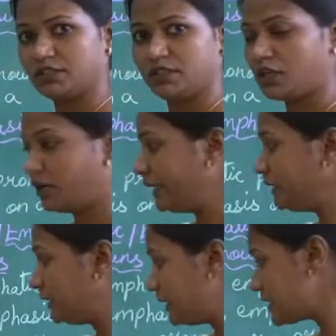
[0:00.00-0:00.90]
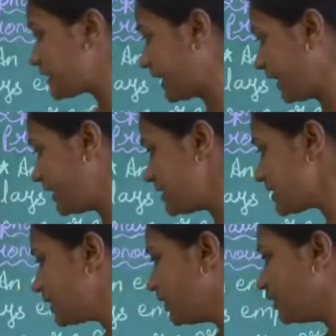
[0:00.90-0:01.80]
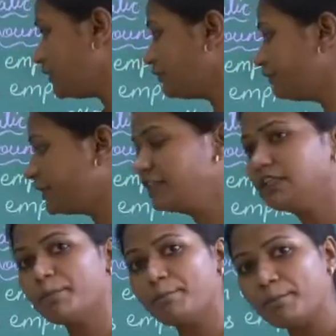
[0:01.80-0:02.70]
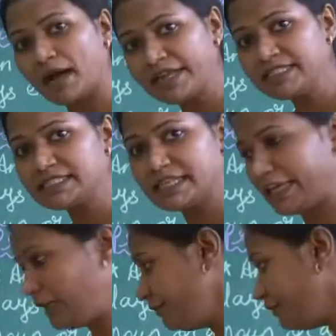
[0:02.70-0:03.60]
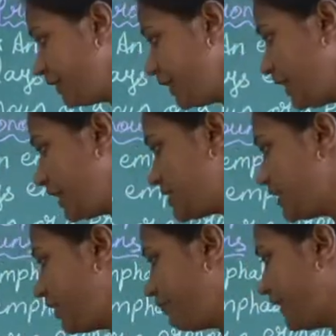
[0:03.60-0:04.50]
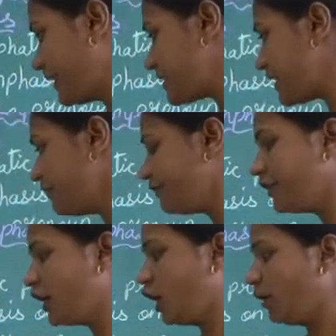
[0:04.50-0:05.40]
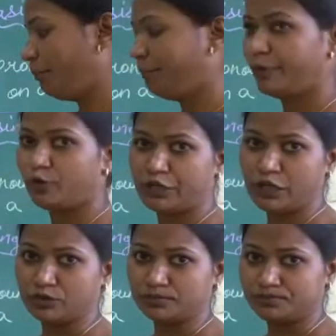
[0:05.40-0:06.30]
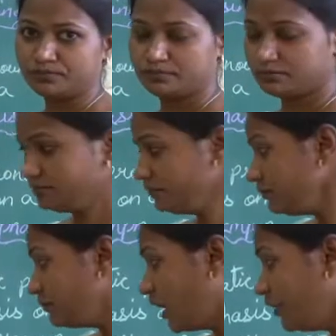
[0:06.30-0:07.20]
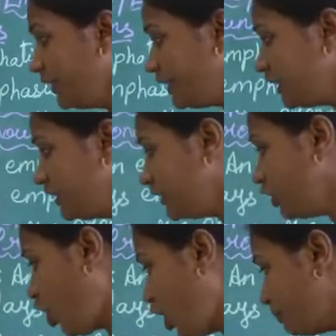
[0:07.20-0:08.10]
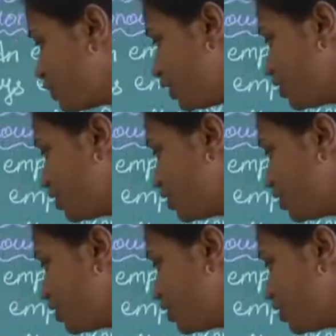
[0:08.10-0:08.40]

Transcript: Now in this case, the word myself is the reflexive pronoun. Now here the object